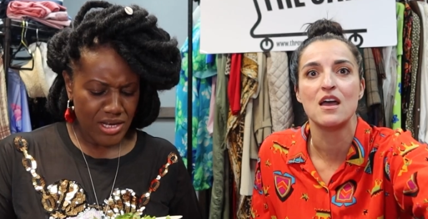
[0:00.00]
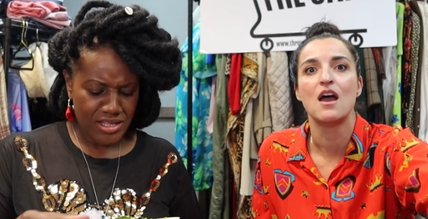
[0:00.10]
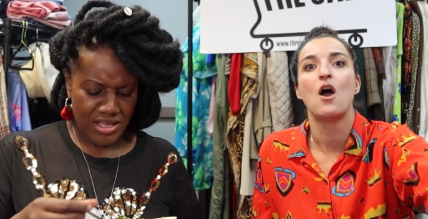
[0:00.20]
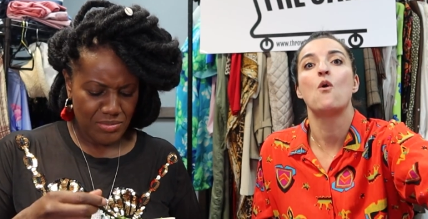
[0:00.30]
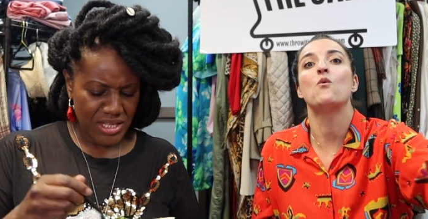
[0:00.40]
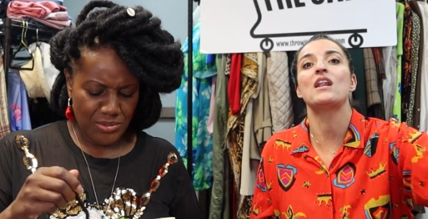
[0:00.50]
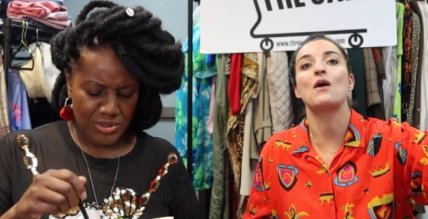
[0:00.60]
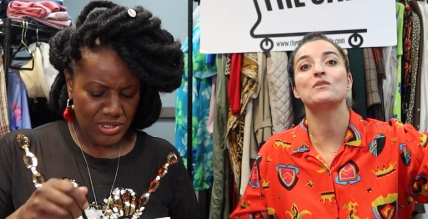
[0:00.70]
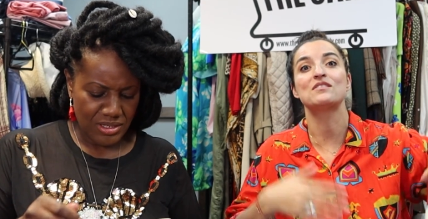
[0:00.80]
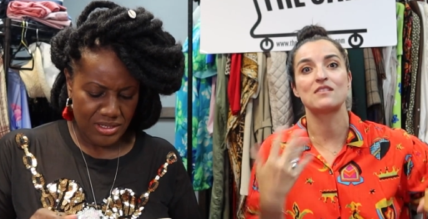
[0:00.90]
Speaker 1: wanted it. But what it
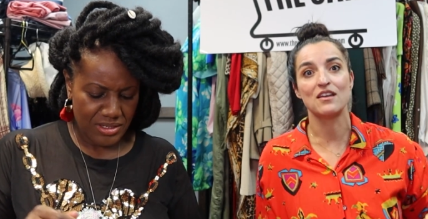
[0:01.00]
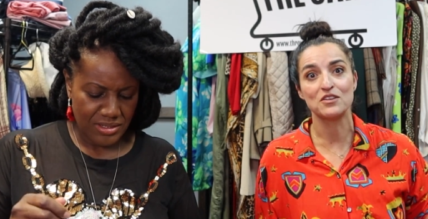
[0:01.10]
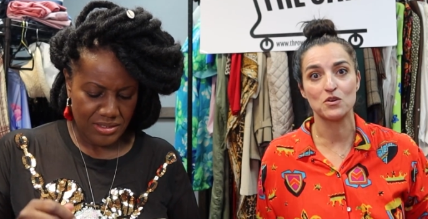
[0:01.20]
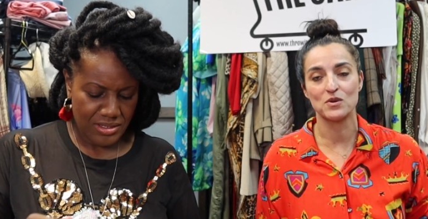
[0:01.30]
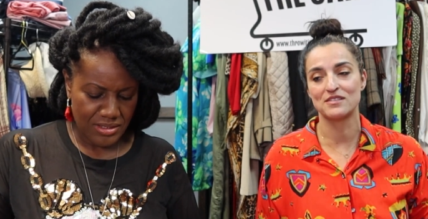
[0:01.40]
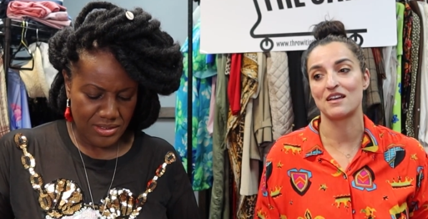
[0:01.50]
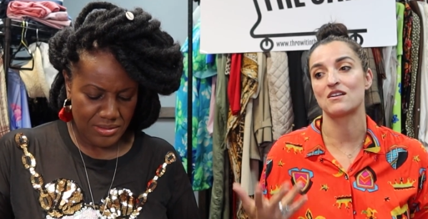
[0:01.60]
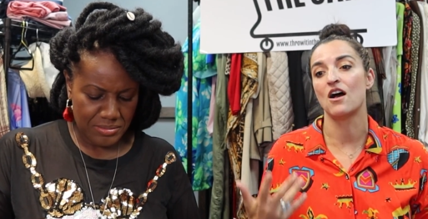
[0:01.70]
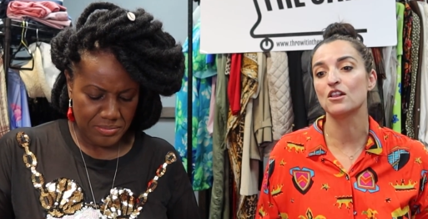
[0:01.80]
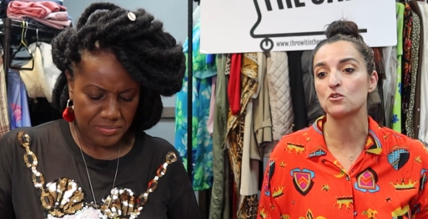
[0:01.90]
was, I was telling her was
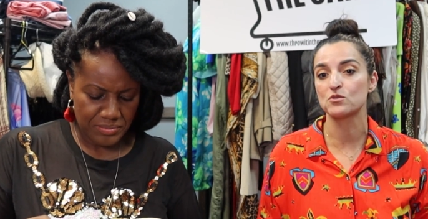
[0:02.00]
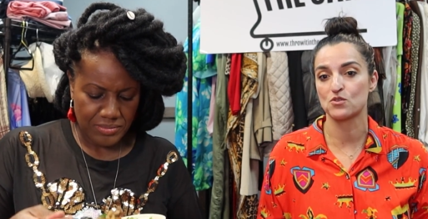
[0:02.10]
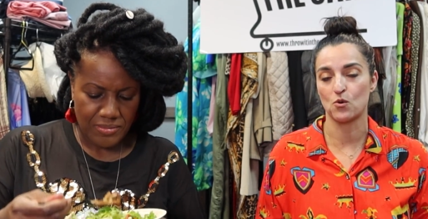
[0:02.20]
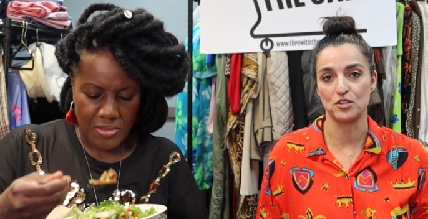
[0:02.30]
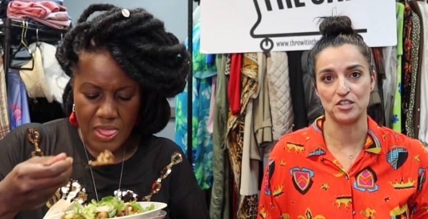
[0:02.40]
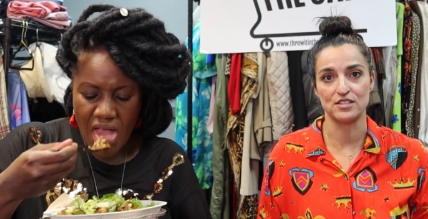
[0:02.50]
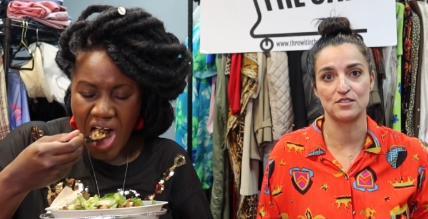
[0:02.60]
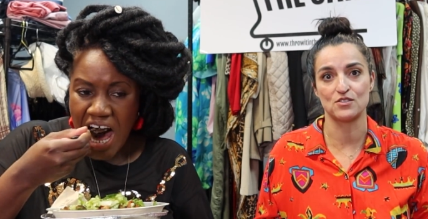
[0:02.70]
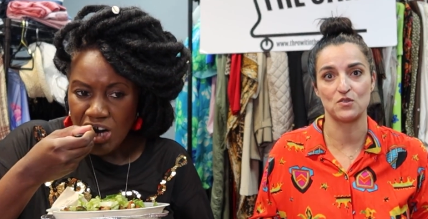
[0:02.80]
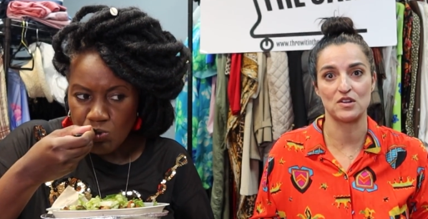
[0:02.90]
that color was gorgeous.
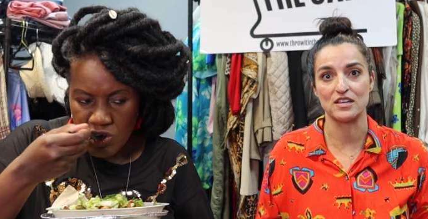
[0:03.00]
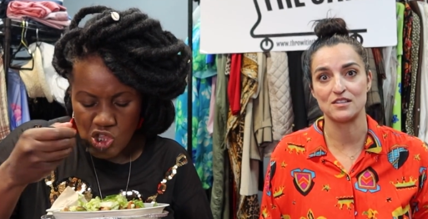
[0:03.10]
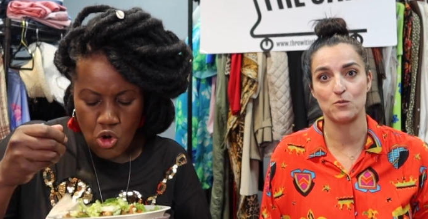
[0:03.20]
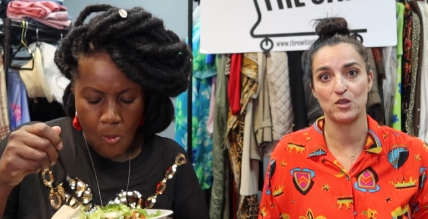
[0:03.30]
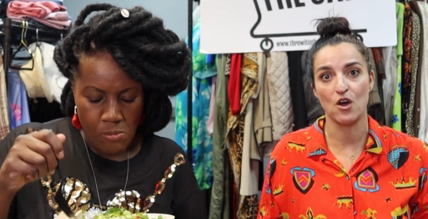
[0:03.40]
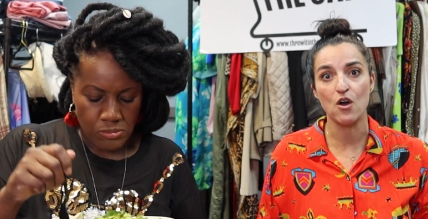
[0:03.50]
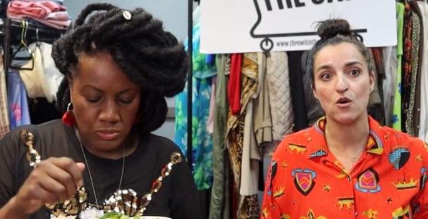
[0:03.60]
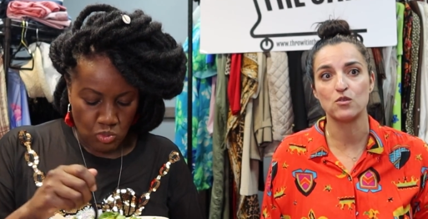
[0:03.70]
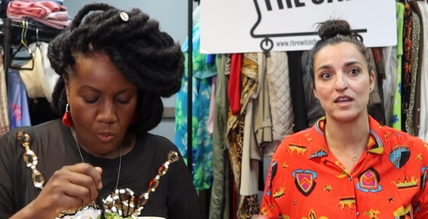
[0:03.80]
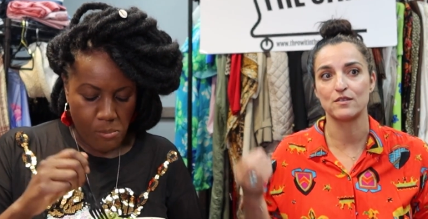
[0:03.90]
And so the next time we
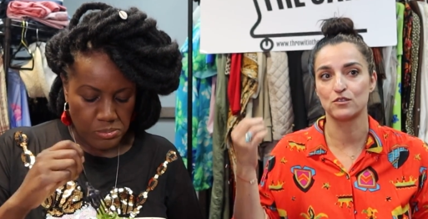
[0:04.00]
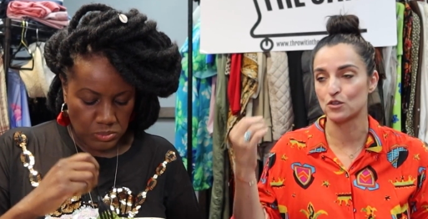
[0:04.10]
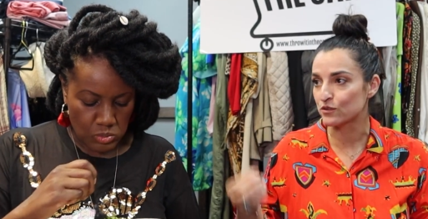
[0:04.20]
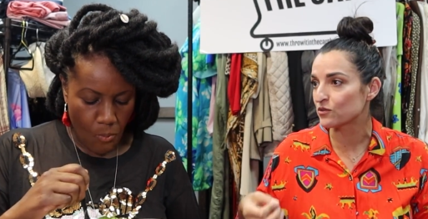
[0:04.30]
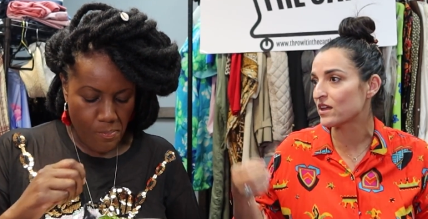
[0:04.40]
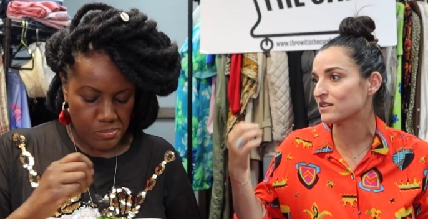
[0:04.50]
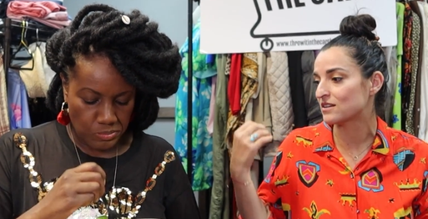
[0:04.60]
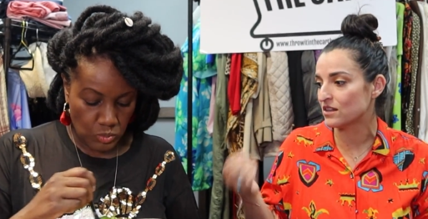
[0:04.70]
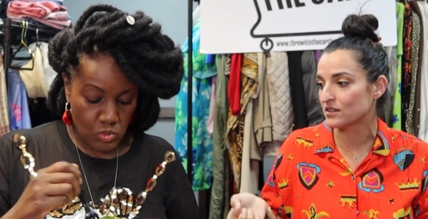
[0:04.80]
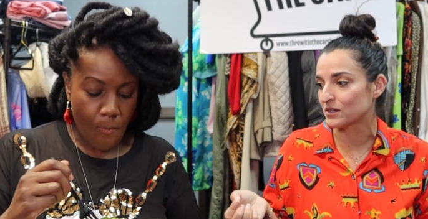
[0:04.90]
go, like, look for that
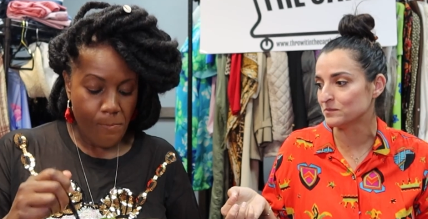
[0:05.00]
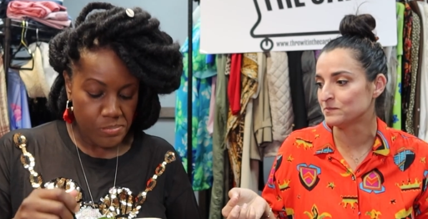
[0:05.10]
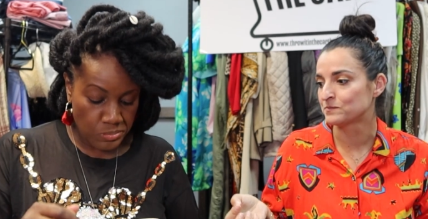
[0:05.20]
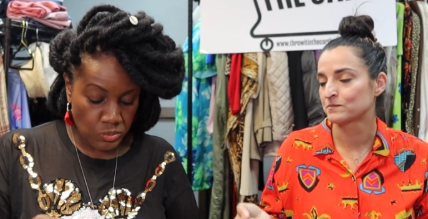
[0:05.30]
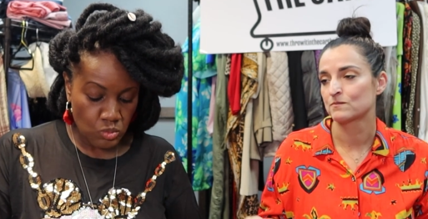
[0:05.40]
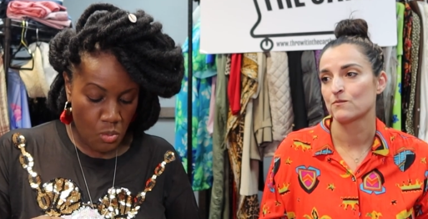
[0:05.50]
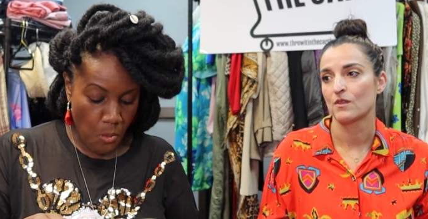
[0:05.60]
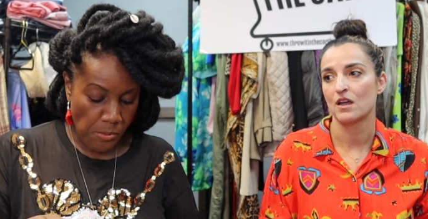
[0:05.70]
color. Mm-hmm.